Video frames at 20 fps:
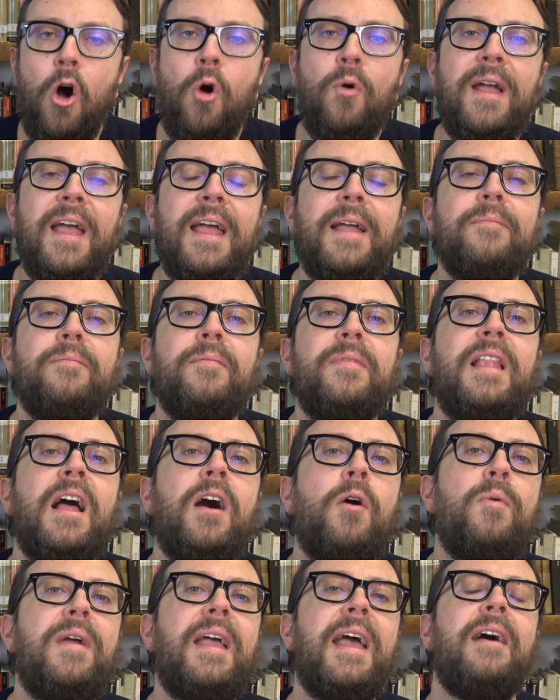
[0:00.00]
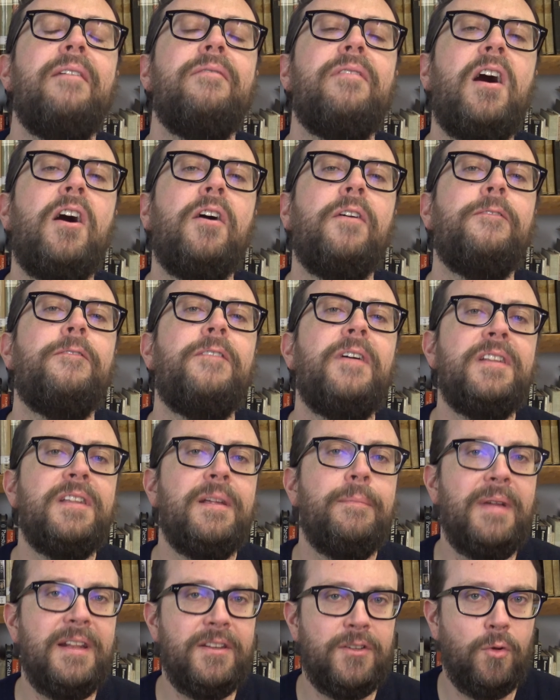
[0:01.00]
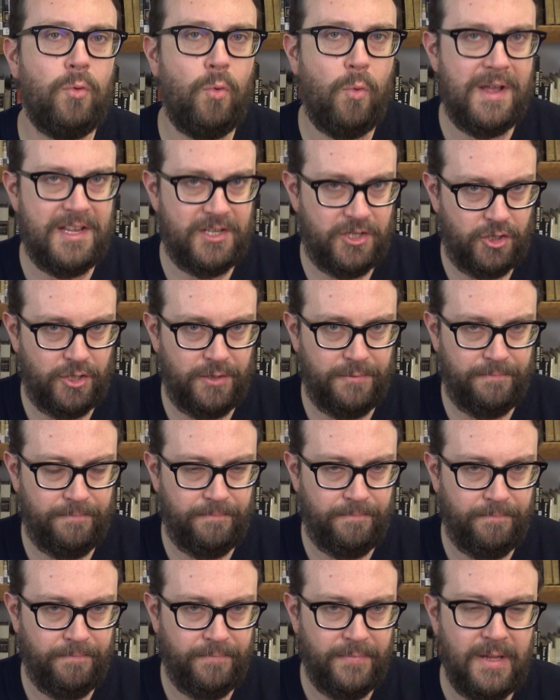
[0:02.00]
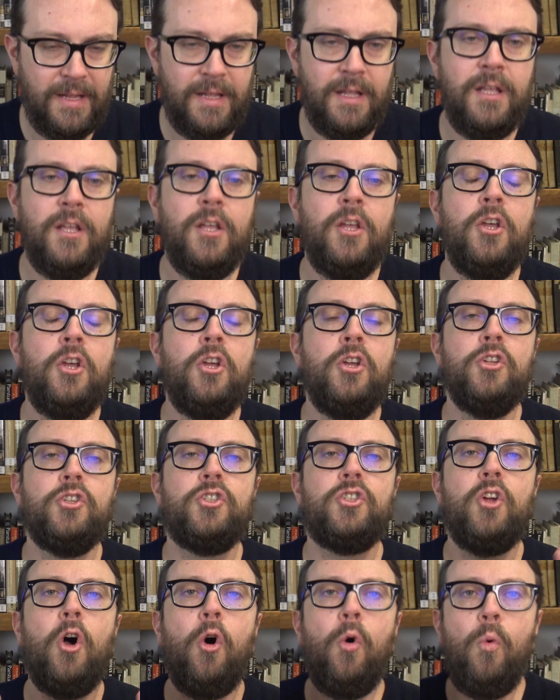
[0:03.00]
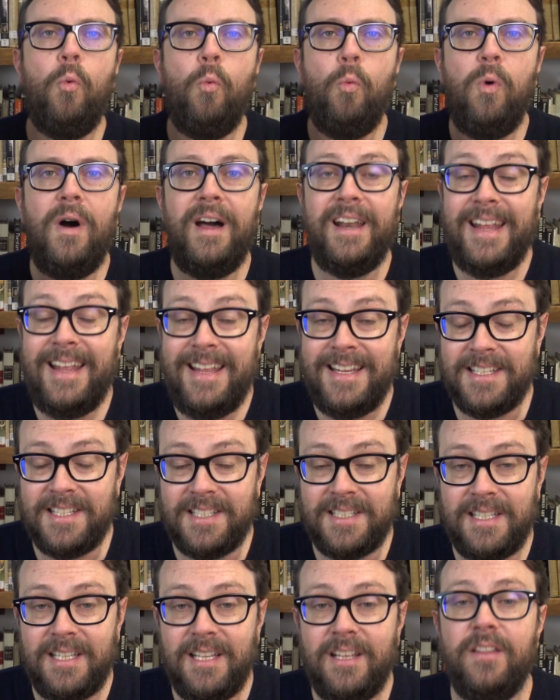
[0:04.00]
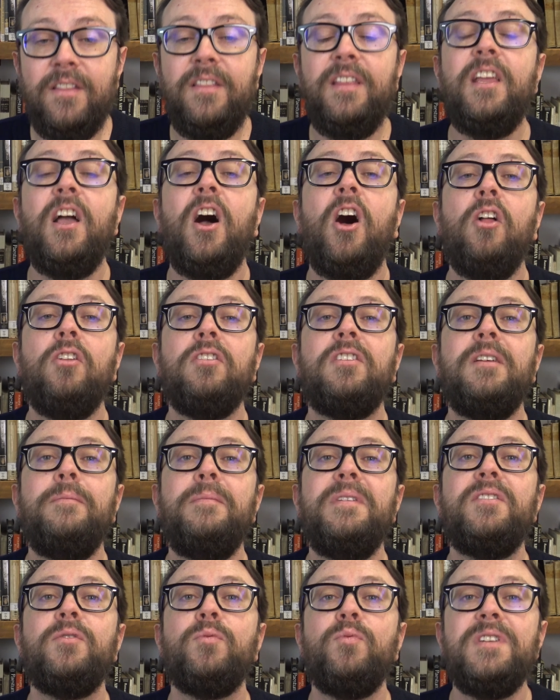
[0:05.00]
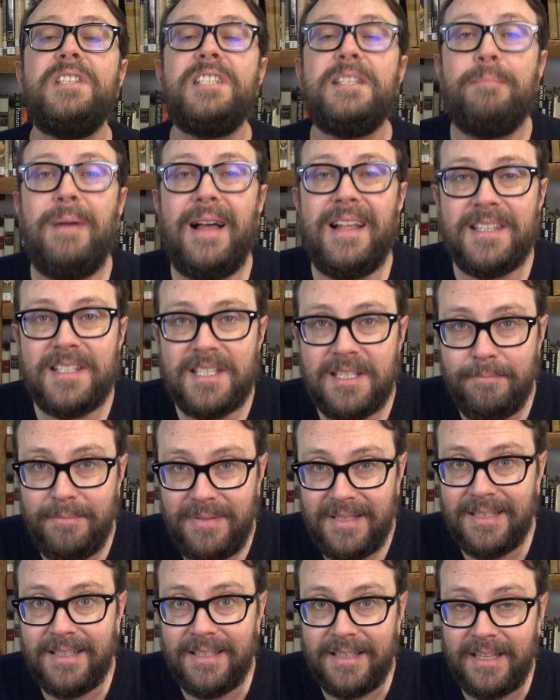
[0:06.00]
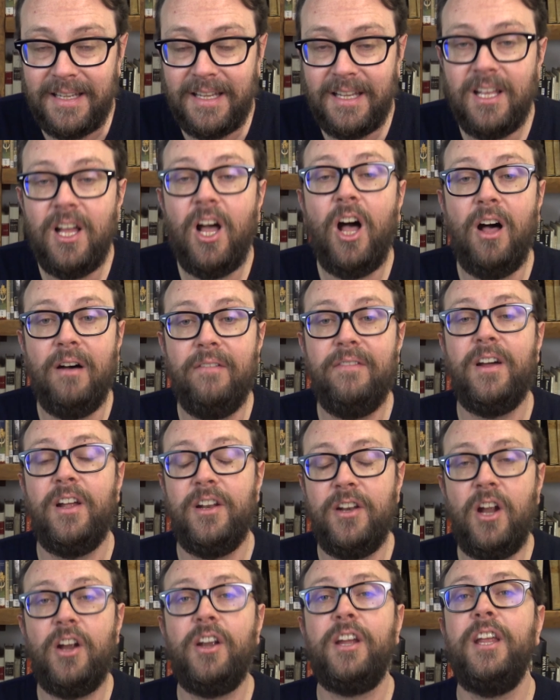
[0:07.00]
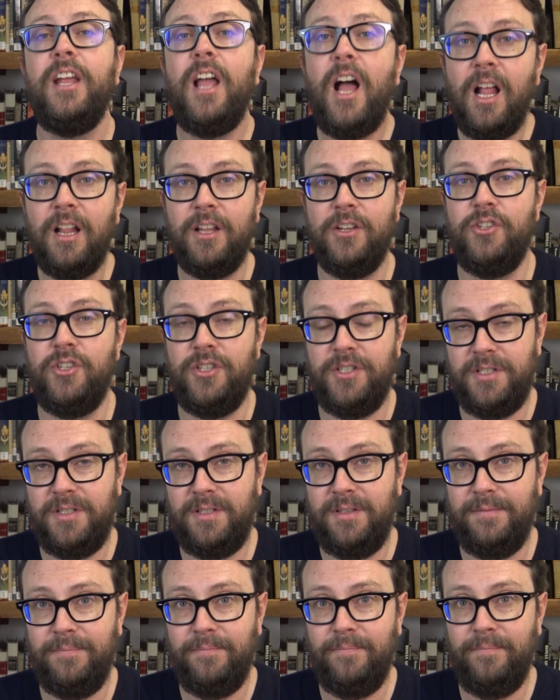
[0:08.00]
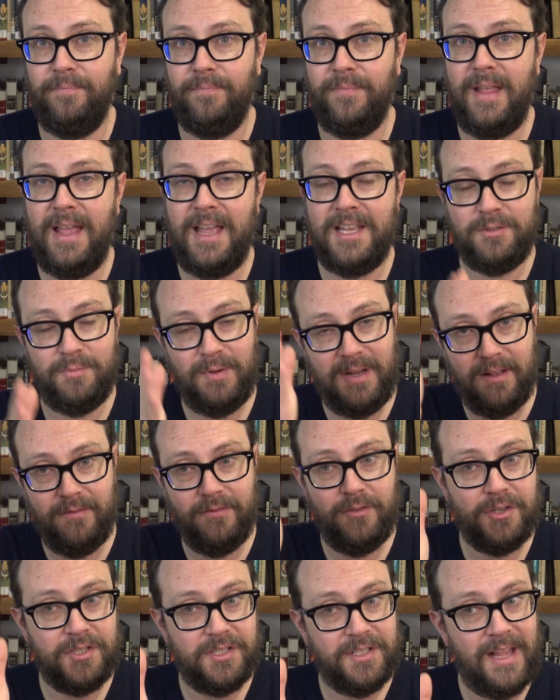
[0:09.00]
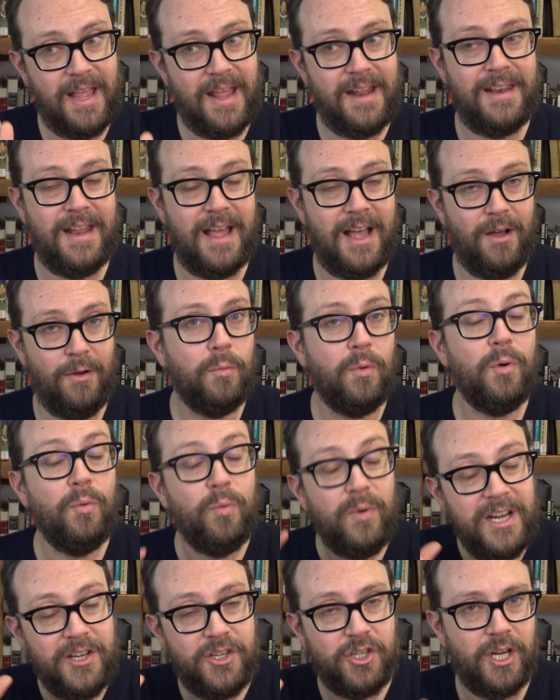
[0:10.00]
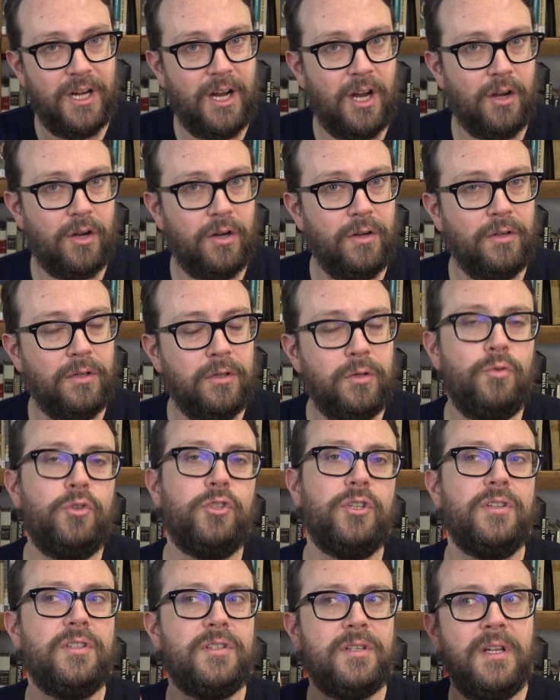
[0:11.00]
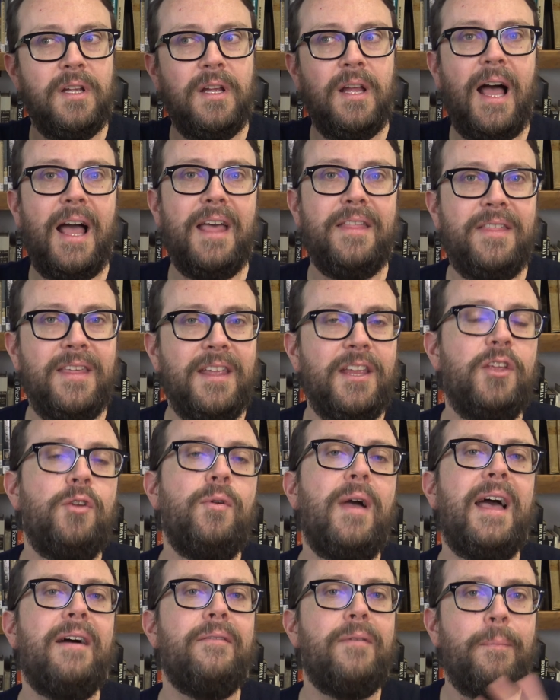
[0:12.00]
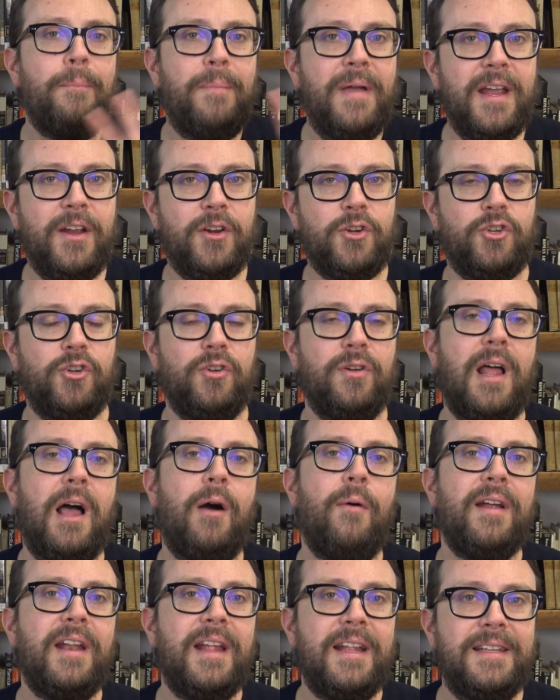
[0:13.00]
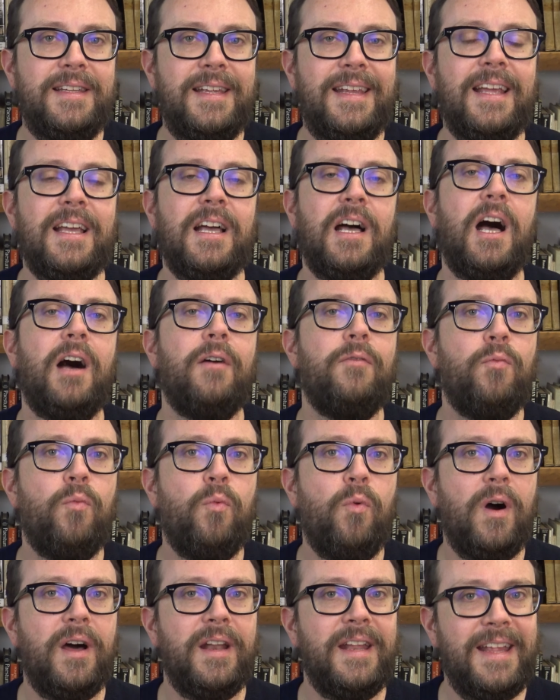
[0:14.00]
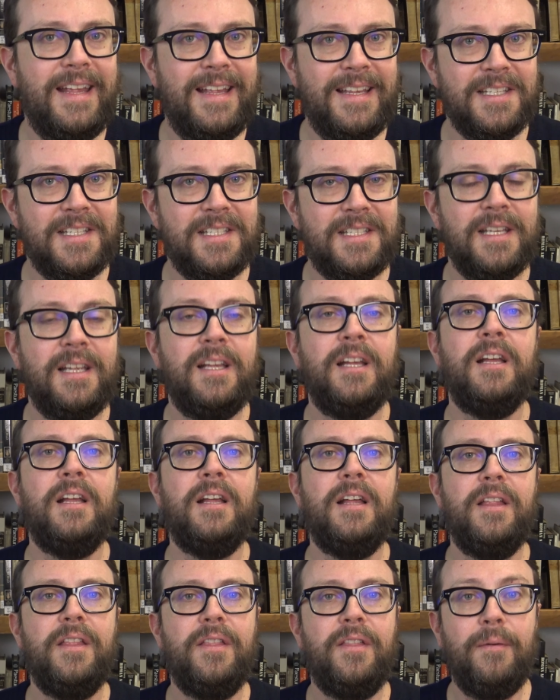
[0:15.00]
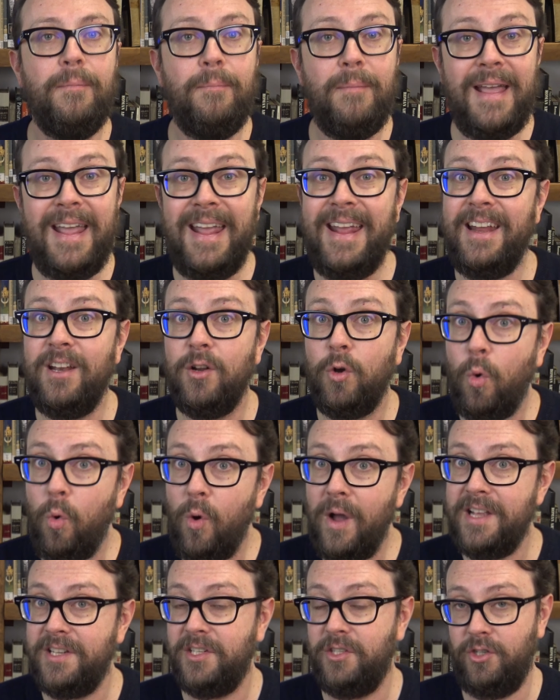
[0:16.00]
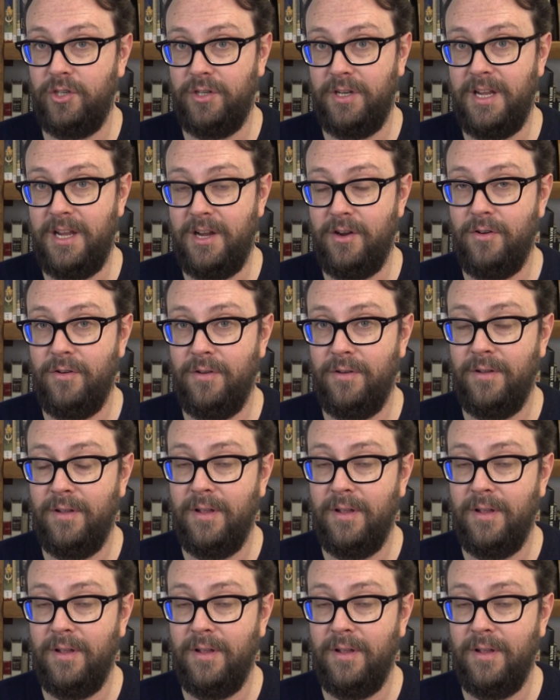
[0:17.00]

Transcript: Okay, now we have our fundamental question. So what is the ultimate responsibility of an archaeologist? As we understand now, we're reaching our conclusions. I think you have a picture now, an idea of what is the main question here.